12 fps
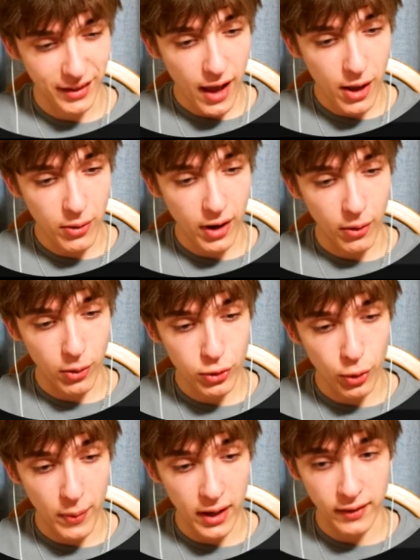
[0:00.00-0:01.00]
And you can
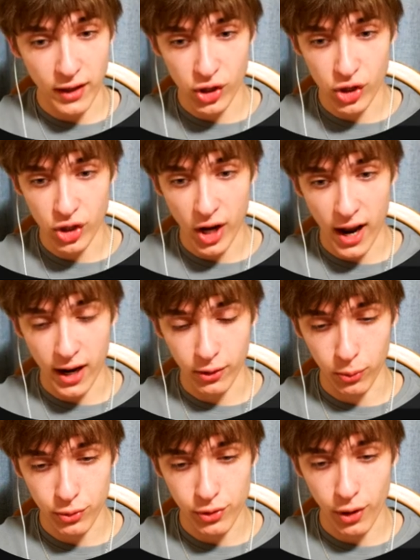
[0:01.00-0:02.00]
also make the
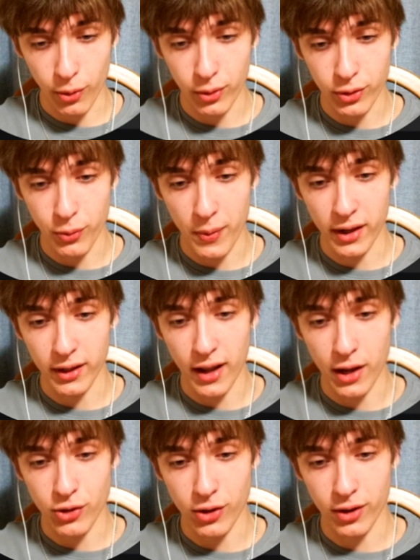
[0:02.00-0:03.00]
shadows lower to make it
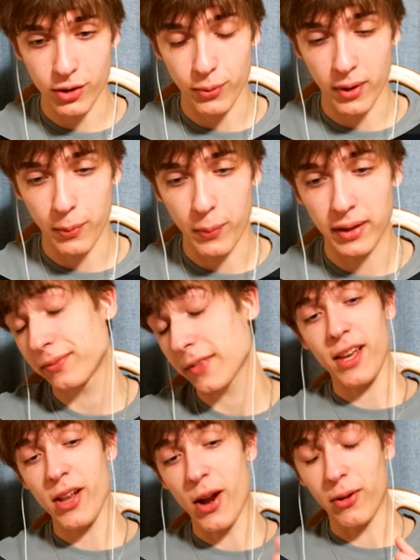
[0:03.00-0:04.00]
edgier as well. But,
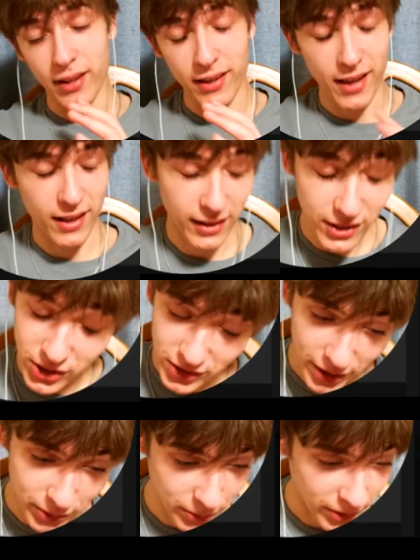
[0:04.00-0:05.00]
you know, yeah, let's just
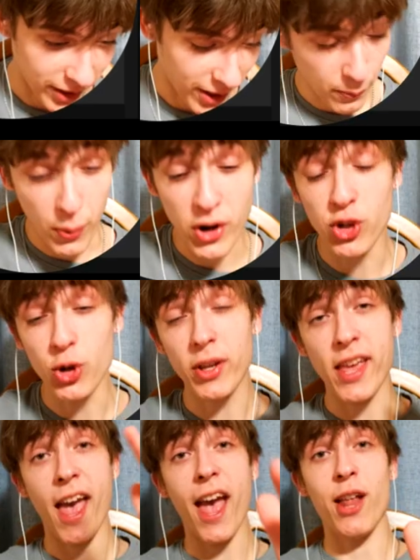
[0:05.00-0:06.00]
not do it right now. But you
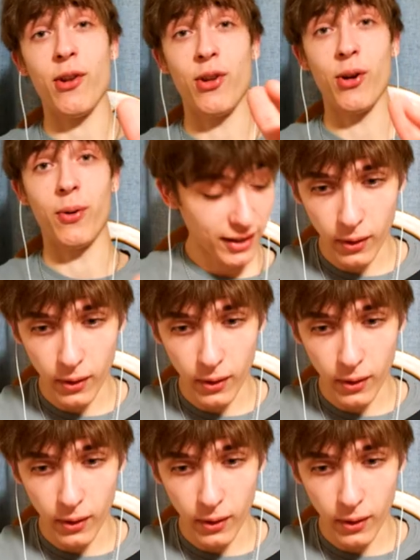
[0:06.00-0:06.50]
can do it.